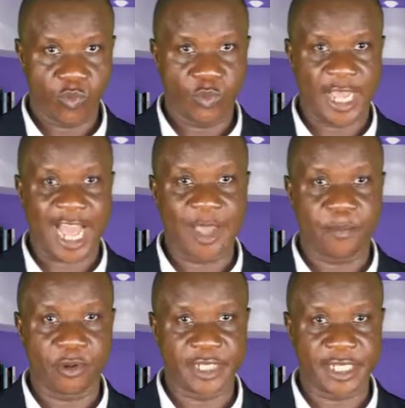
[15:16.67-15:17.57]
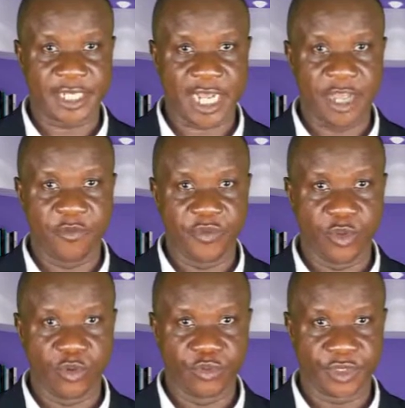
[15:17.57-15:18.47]
the hypothetical
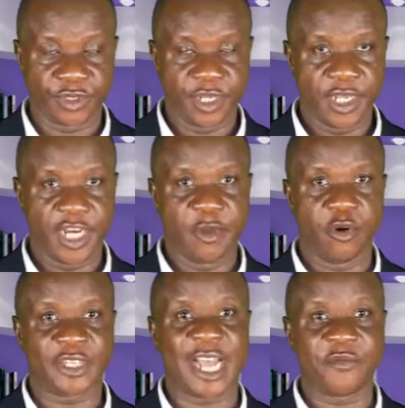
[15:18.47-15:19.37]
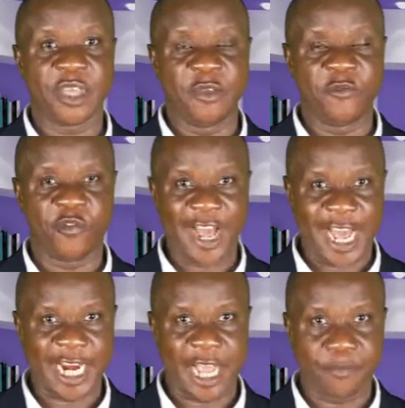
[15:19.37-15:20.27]
views. They must have
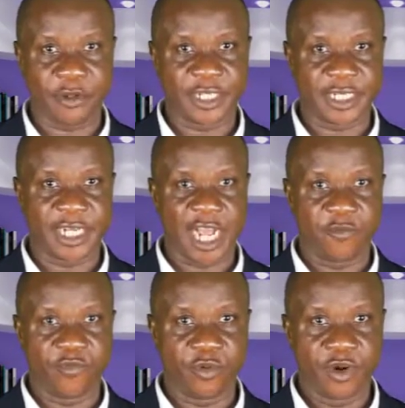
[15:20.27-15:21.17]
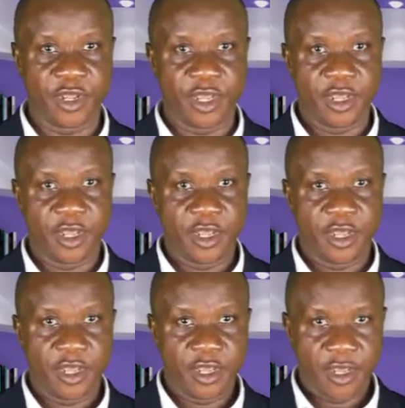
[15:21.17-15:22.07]
inferred hypothetical
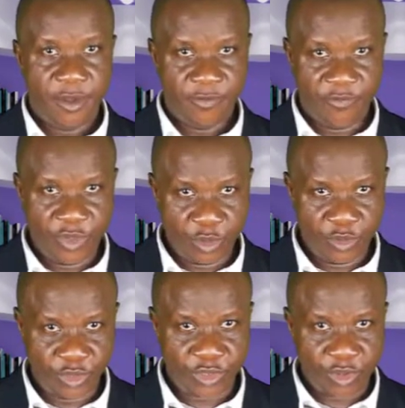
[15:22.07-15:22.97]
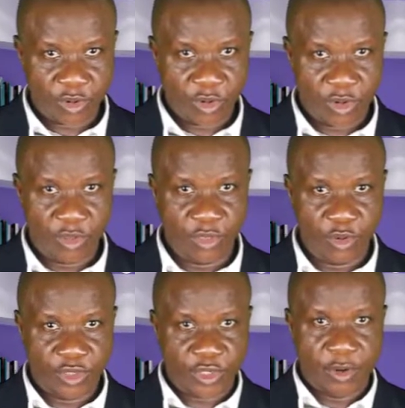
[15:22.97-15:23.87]
views on
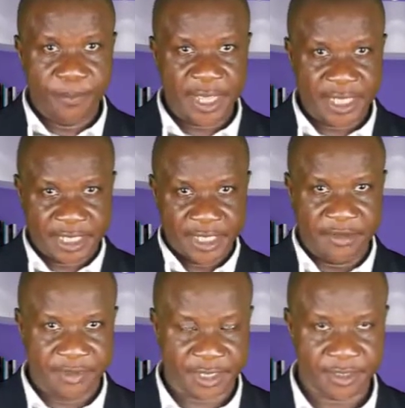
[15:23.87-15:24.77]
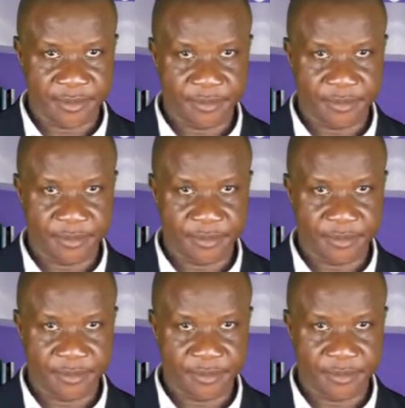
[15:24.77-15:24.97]
those objectives.